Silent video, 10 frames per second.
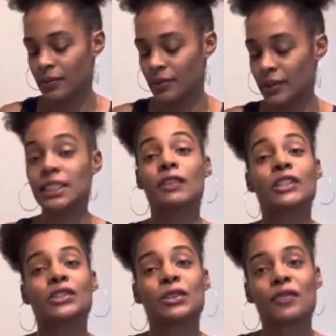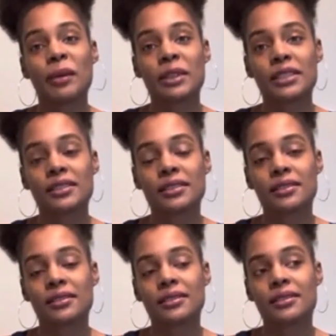Dysfunctional families.
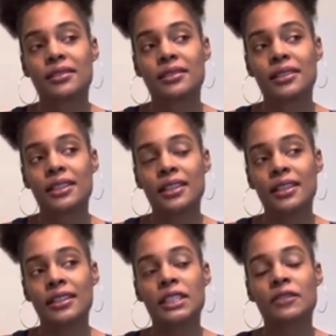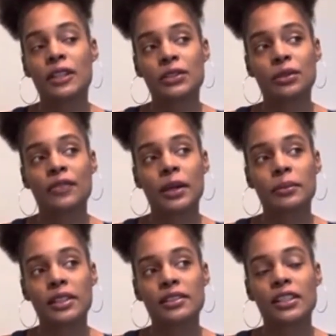Dysfunctional
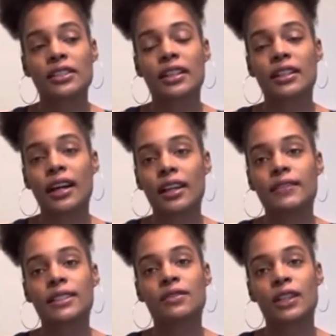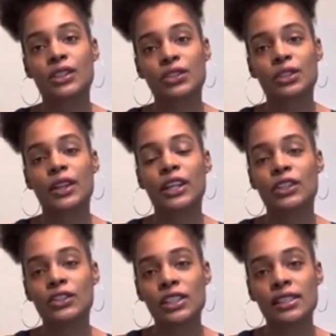families. There's a lot of dysfunctional
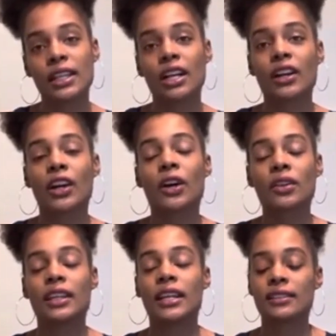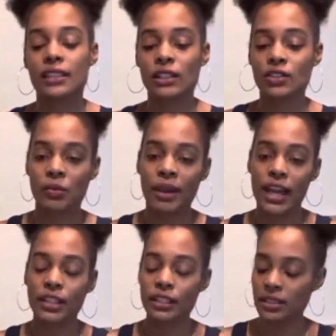energies in our earthly ancestral
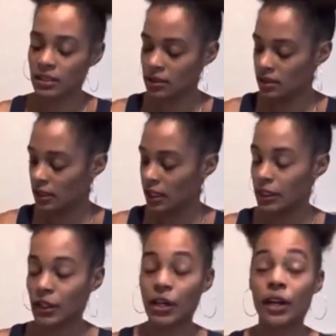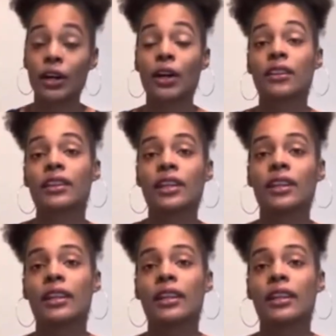patterns, our earthly